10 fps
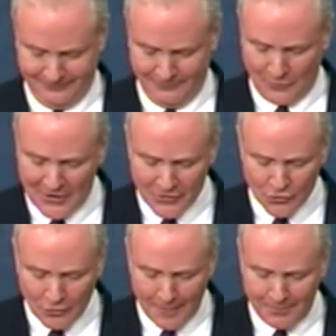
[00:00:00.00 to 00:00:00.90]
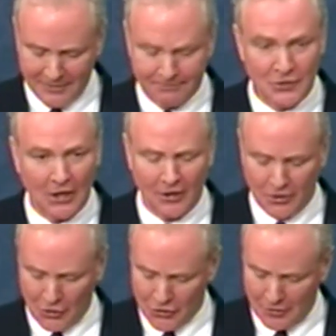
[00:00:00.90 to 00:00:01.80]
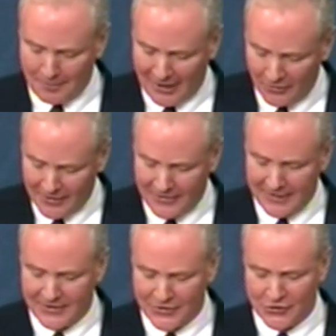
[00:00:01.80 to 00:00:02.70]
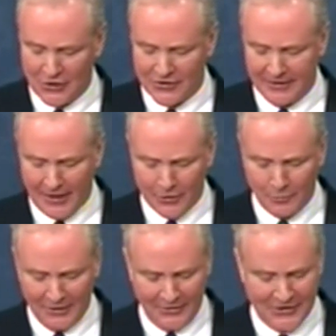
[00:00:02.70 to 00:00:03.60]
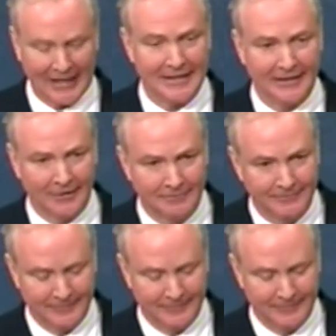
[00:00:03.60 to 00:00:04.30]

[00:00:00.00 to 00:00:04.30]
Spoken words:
President Trump and Jared Kushner apparently think this is just another real estate deal,